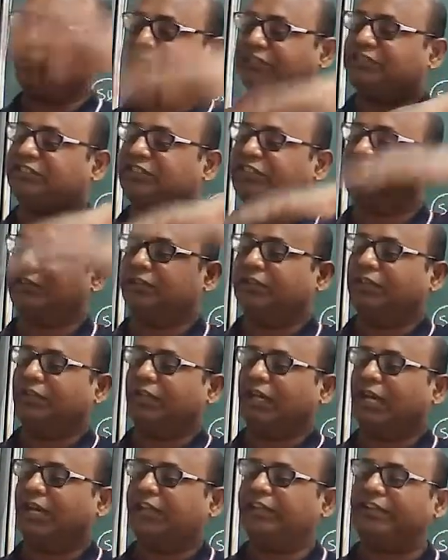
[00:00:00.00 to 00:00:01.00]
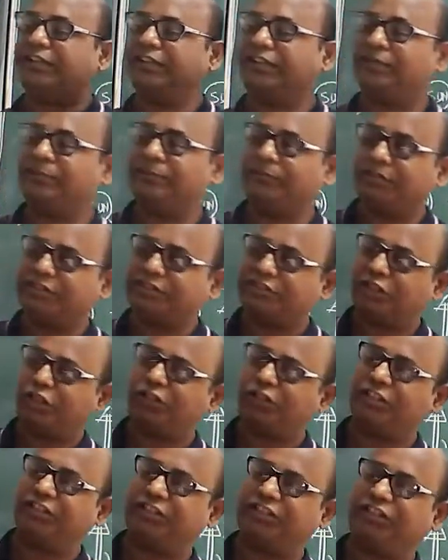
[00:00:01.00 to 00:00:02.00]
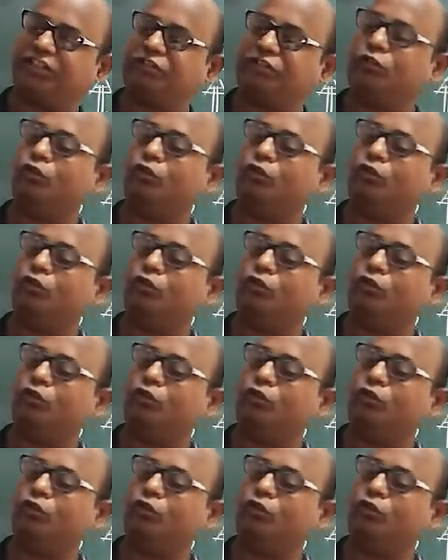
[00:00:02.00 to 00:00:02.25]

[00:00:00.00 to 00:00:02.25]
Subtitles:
Is it higher temperature or it is